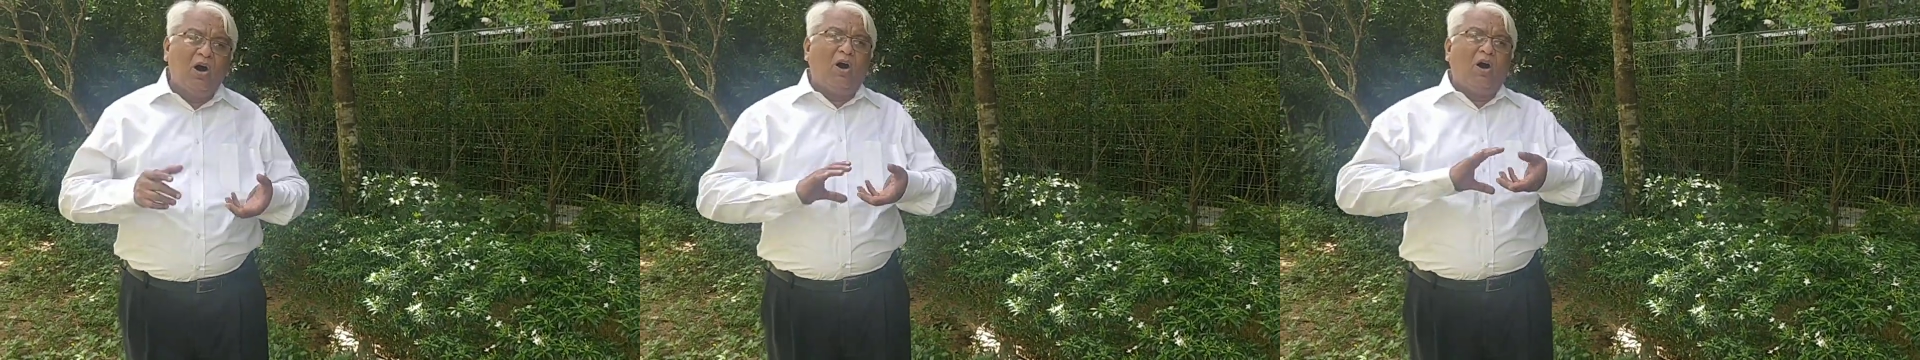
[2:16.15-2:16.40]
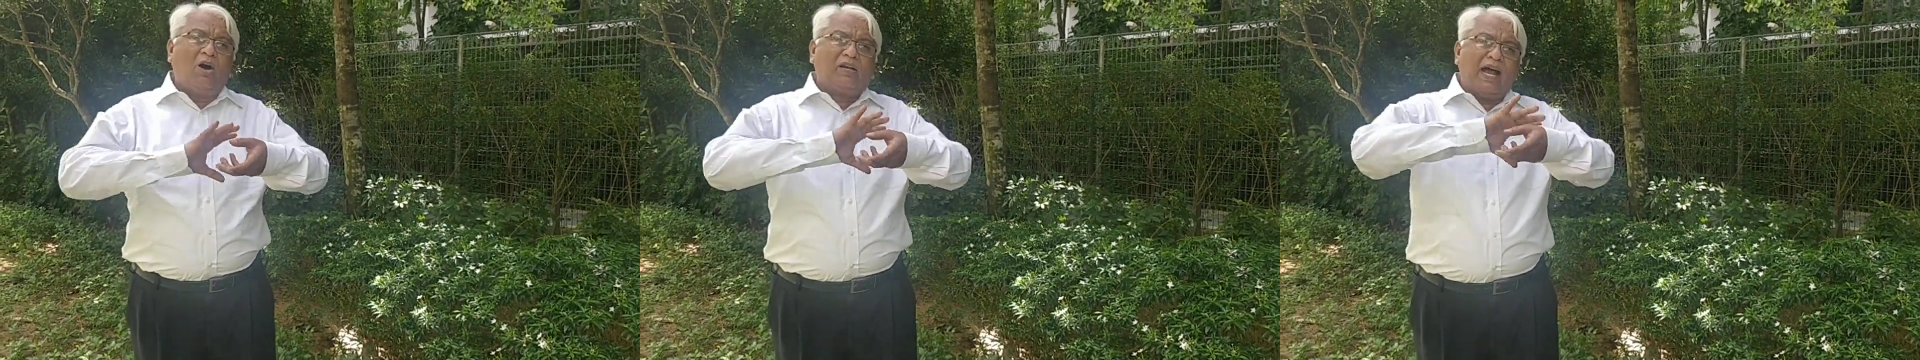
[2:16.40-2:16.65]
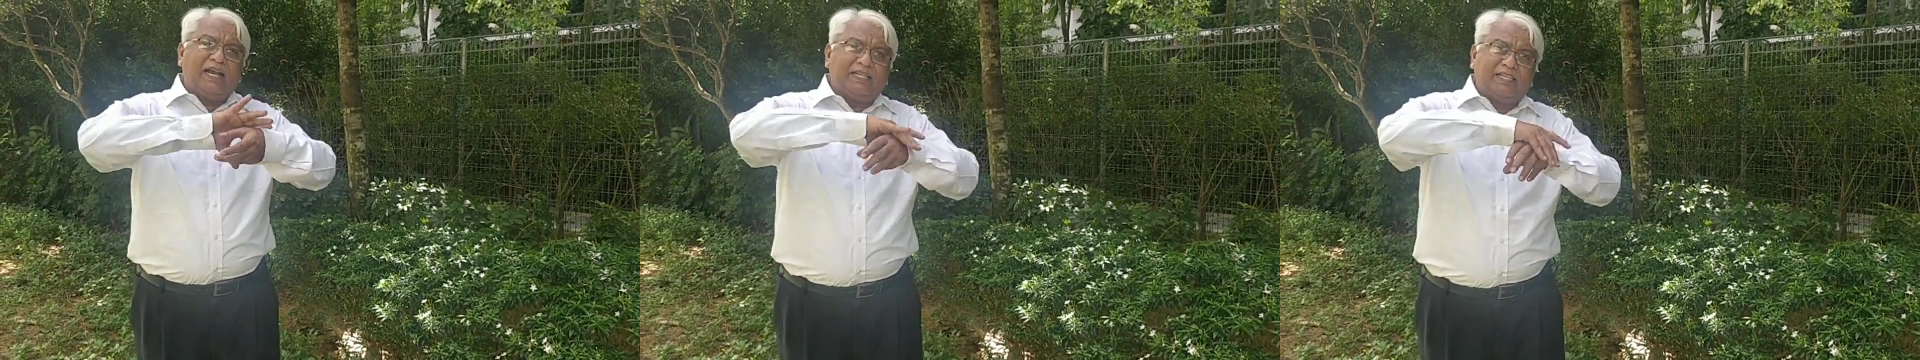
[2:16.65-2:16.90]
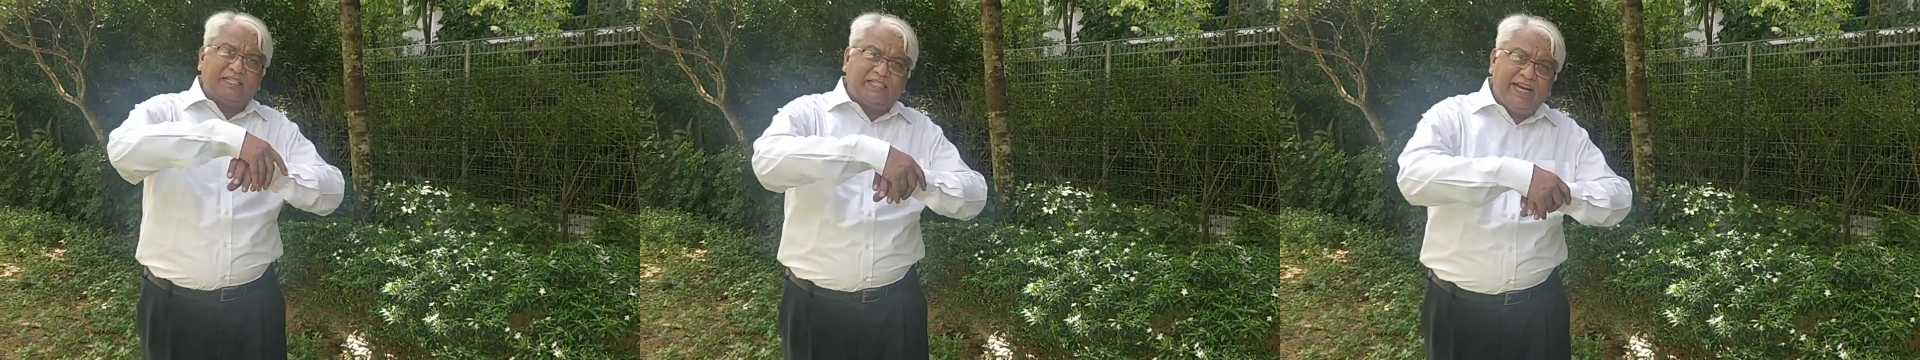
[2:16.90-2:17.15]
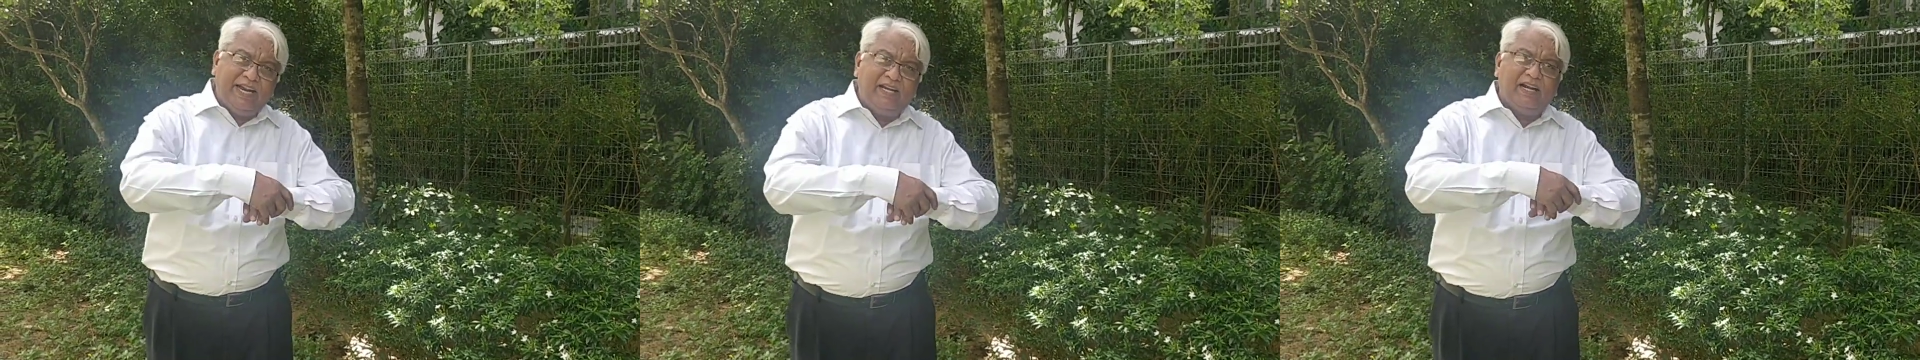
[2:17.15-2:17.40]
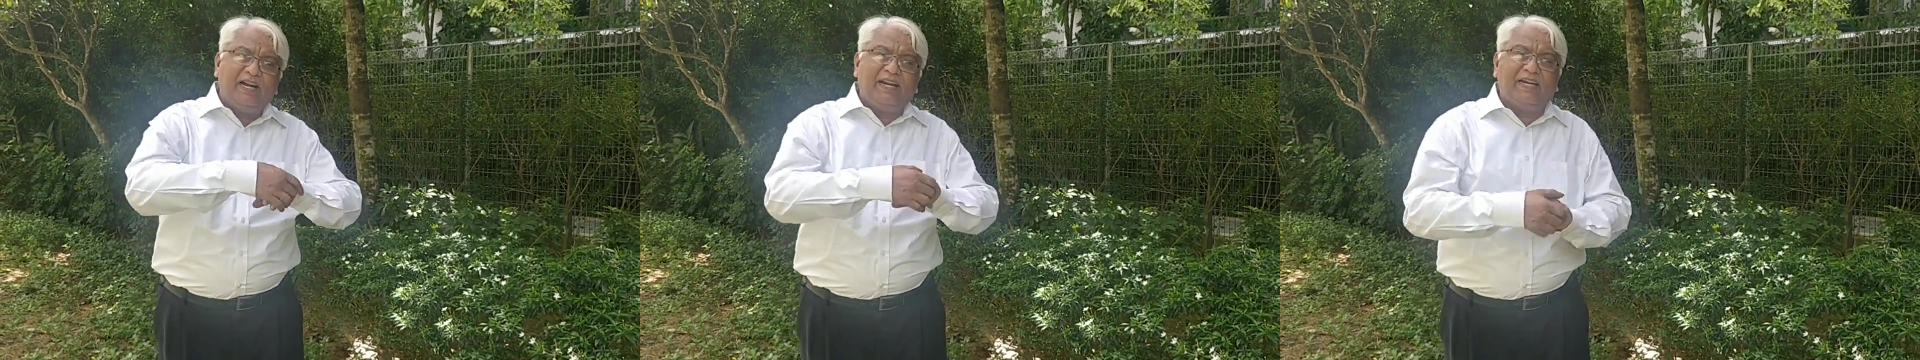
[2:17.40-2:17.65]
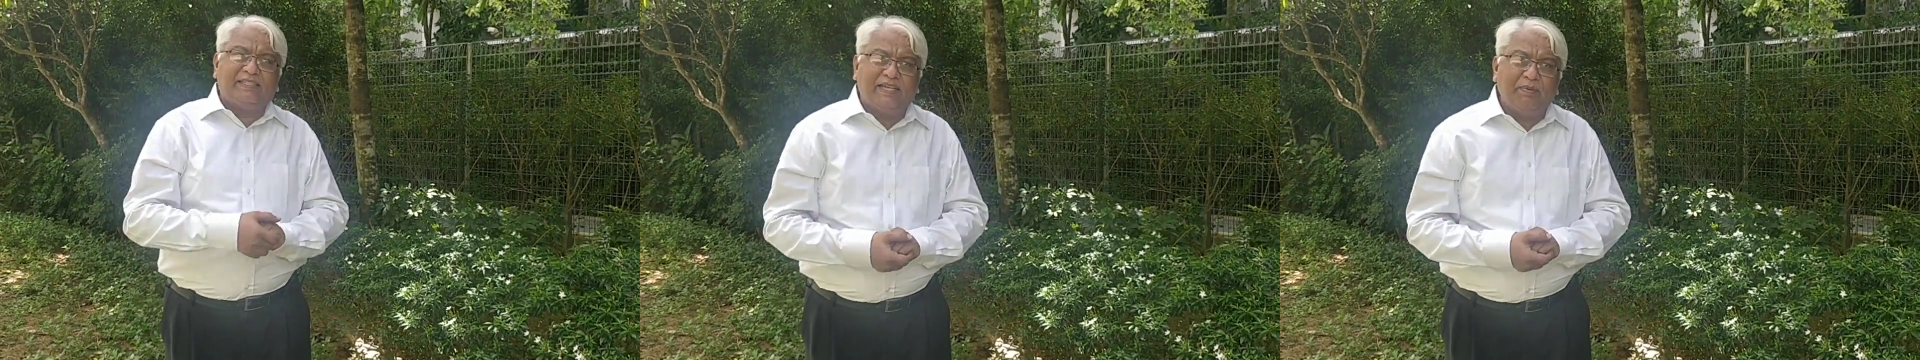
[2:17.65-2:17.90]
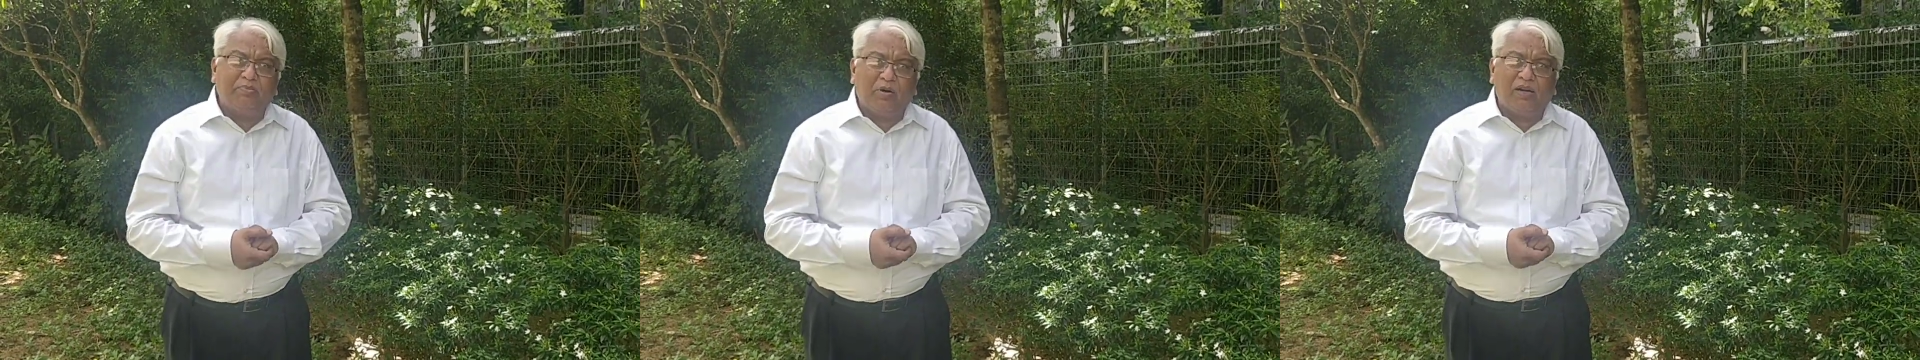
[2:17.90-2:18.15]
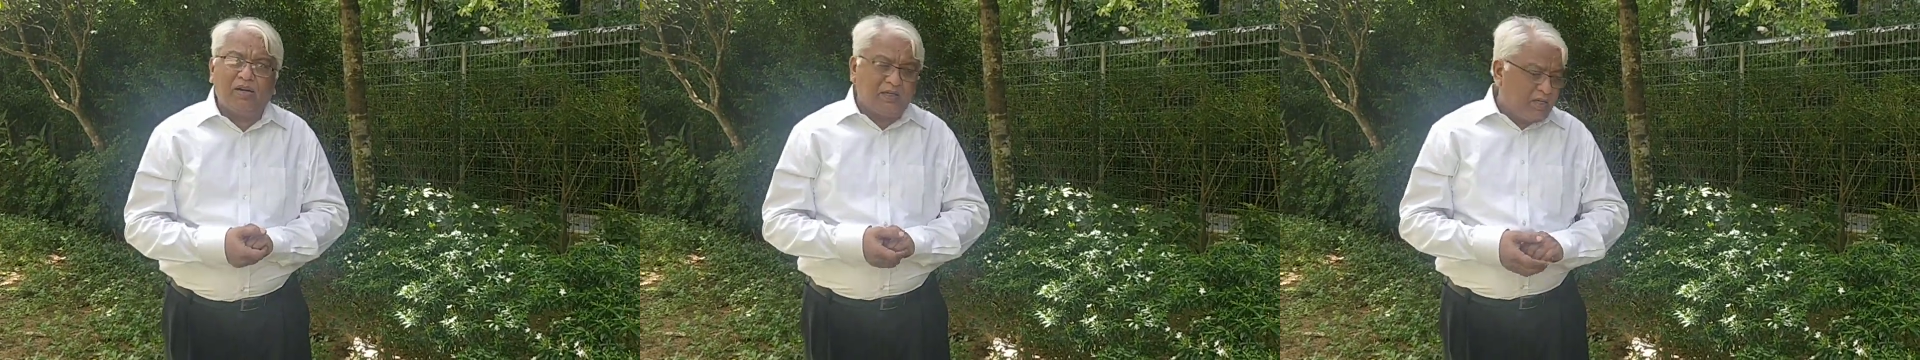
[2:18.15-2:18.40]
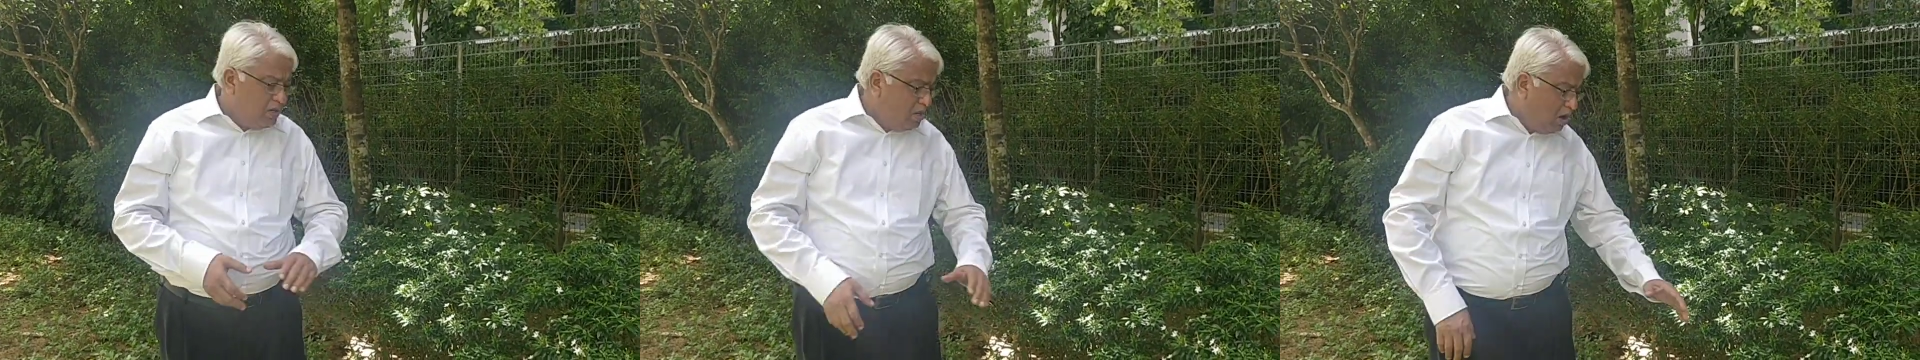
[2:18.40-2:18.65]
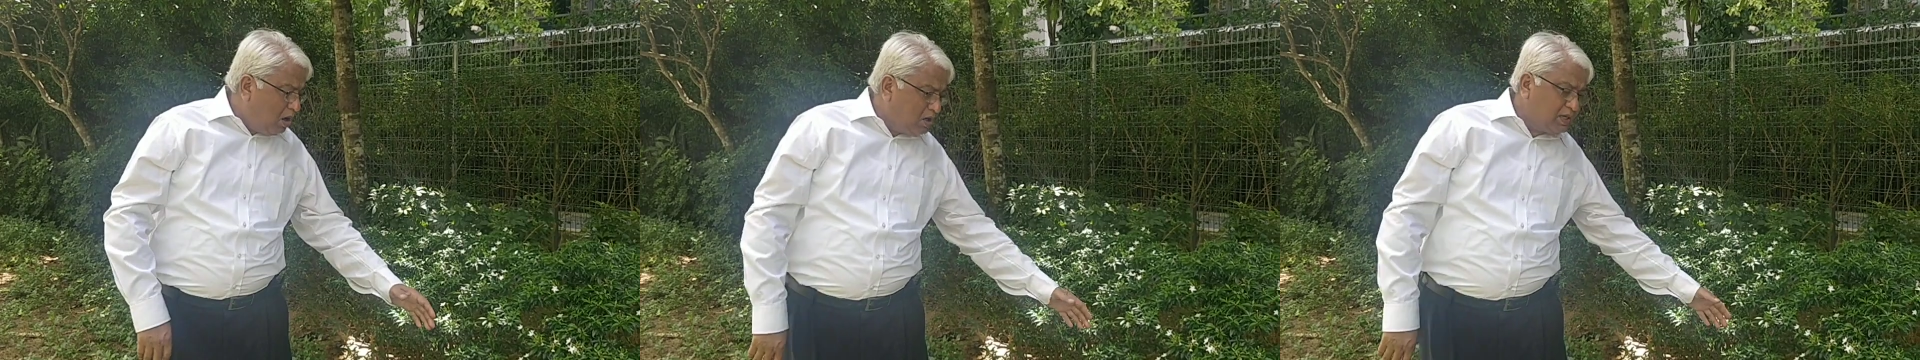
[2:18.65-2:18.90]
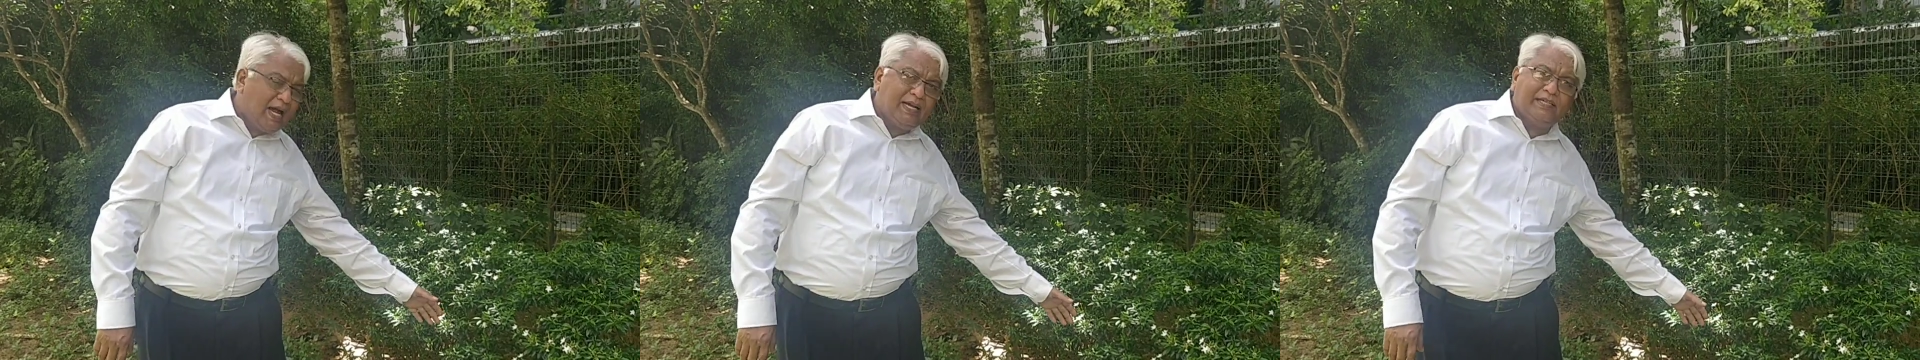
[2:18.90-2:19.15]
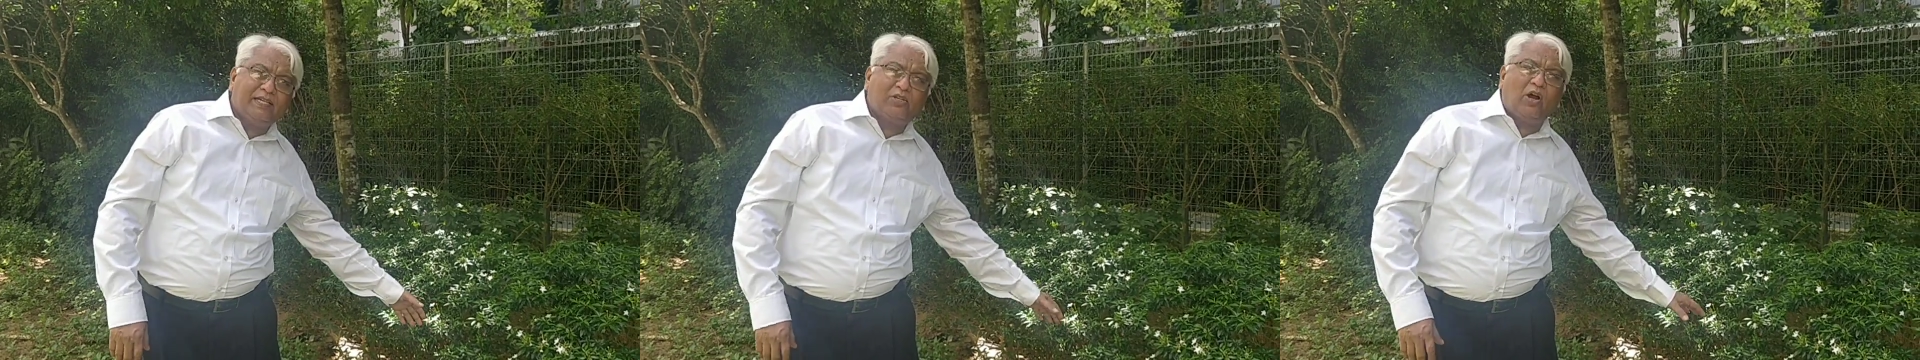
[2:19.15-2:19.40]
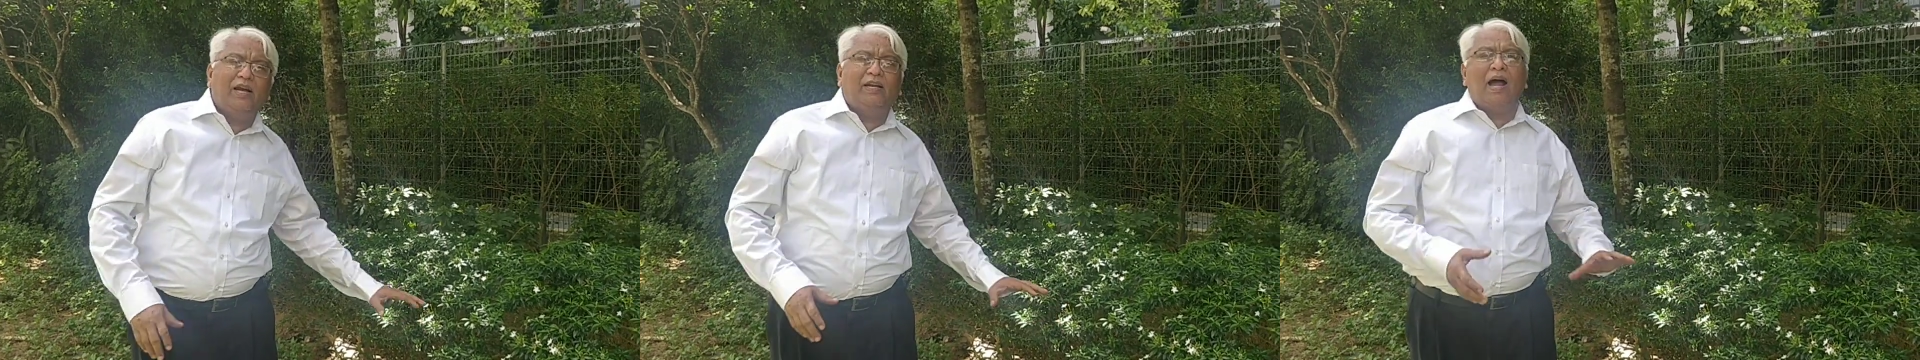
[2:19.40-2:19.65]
or as a seed dressing product or as a soil